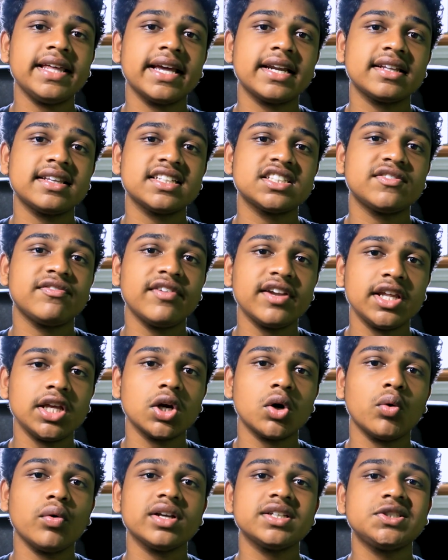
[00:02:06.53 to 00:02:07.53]
the end of this
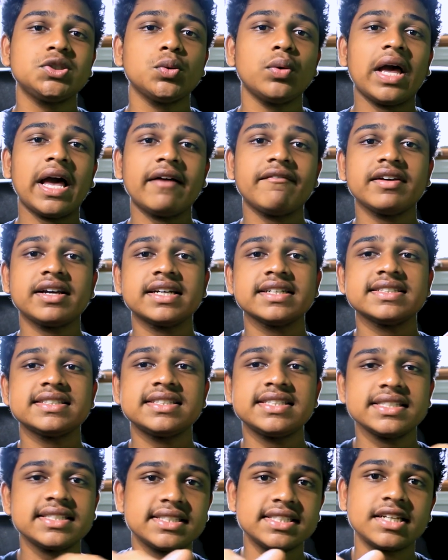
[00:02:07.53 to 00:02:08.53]
video is to have a
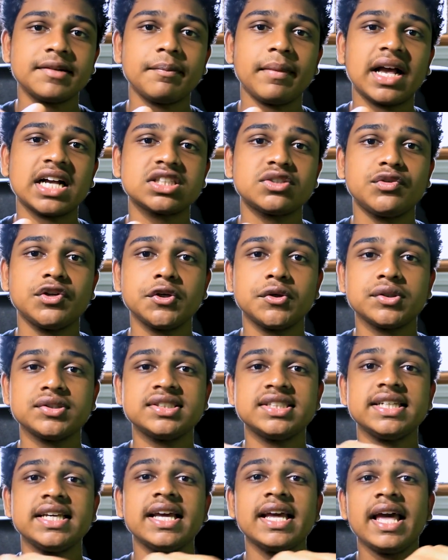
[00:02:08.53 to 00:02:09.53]
consistent max
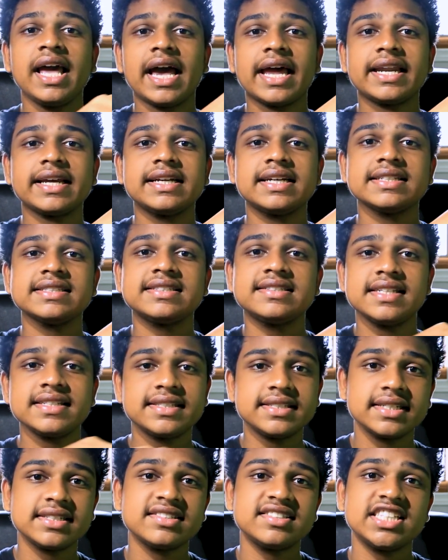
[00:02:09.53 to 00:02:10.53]
frequency and a
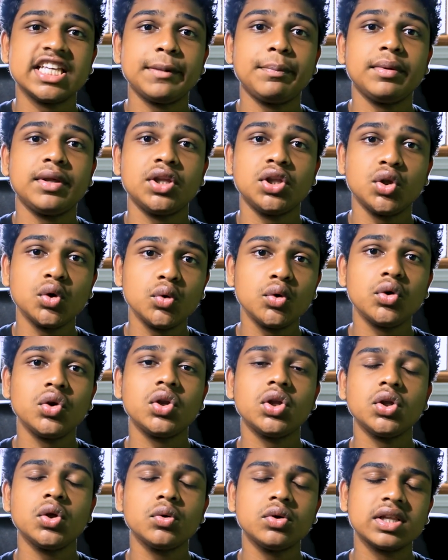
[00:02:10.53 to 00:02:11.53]
consistent
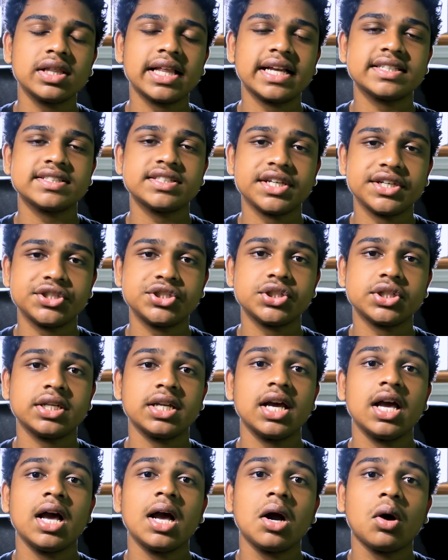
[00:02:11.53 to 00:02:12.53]
CPU
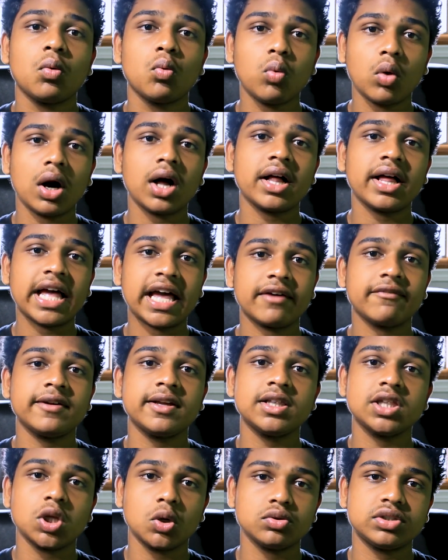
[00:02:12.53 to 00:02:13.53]
utilization while
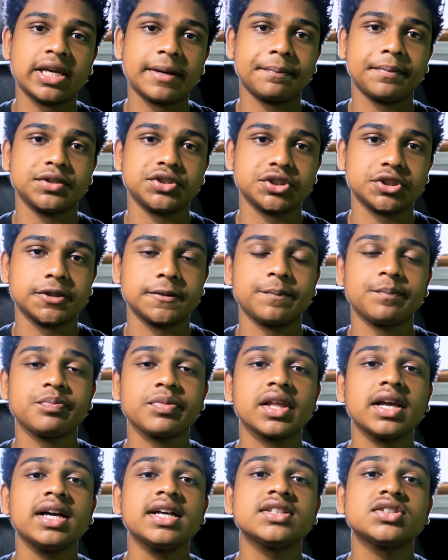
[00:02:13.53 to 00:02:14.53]
having low temperature.
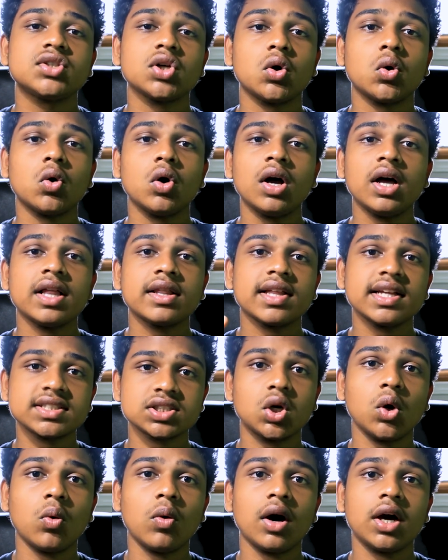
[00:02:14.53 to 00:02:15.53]
So
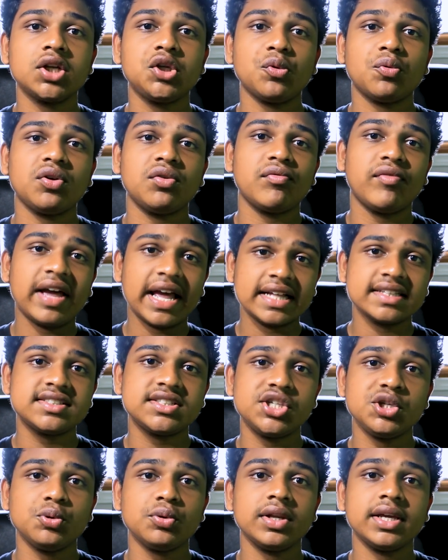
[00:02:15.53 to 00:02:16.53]
let's go on to
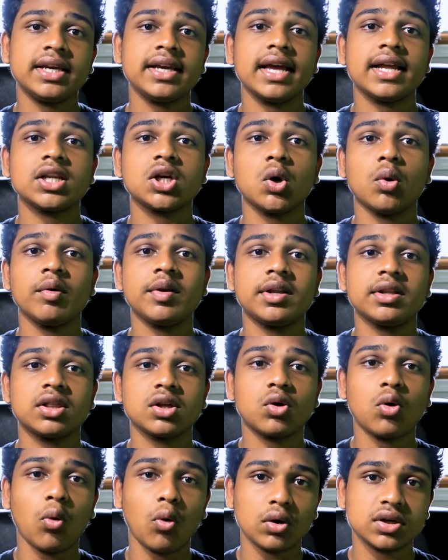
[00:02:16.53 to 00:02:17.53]
advanced tuning and go into
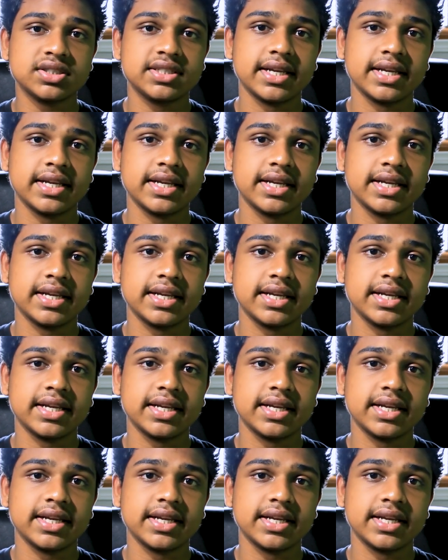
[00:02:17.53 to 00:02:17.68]
the core